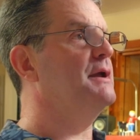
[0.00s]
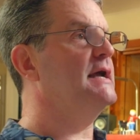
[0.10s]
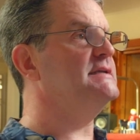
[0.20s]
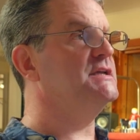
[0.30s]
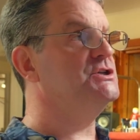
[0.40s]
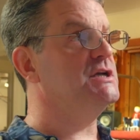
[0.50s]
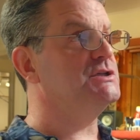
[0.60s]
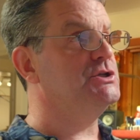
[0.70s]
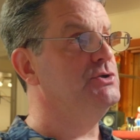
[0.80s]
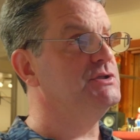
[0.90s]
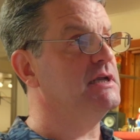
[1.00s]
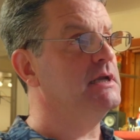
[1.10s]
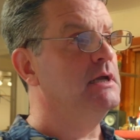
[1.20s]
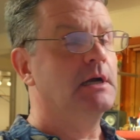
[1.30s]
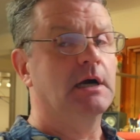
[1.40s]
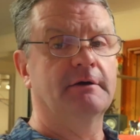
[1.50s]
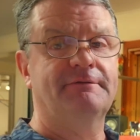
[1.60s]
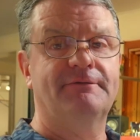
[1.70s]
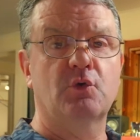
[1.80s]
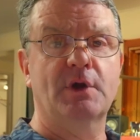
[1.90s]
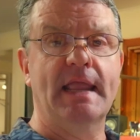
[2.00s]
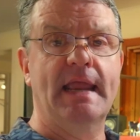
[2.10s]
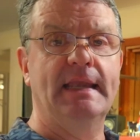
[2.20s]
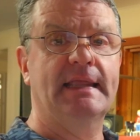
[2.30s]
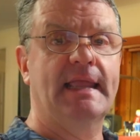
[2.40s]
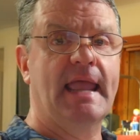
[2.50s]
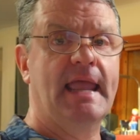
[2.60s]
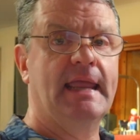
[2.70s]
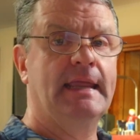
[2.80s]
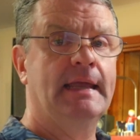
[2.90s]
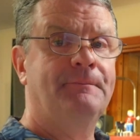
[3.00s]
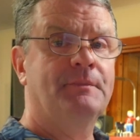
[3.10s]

but I suggest using a 48K